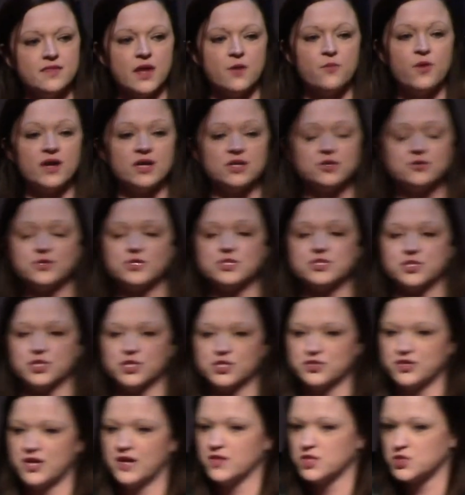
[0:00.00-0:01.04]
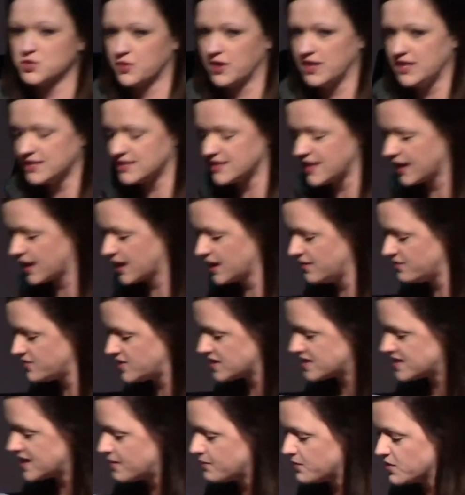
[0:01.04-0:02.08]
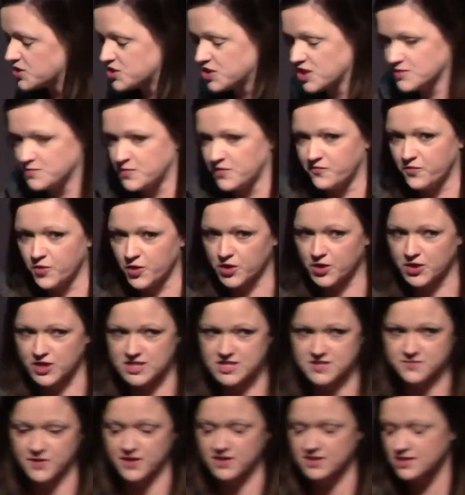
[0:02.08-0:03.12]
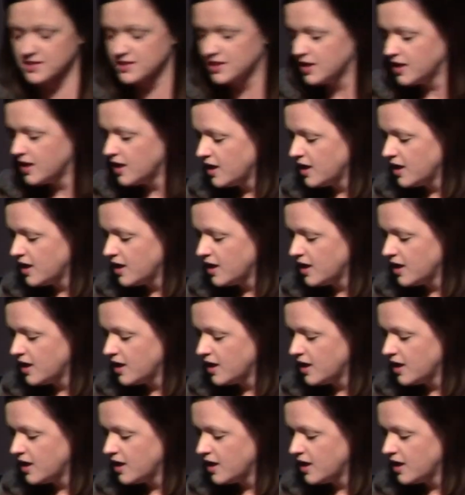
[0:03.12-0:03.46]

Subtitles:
They want to do the surgery on the 22nd of December, just before Christmas.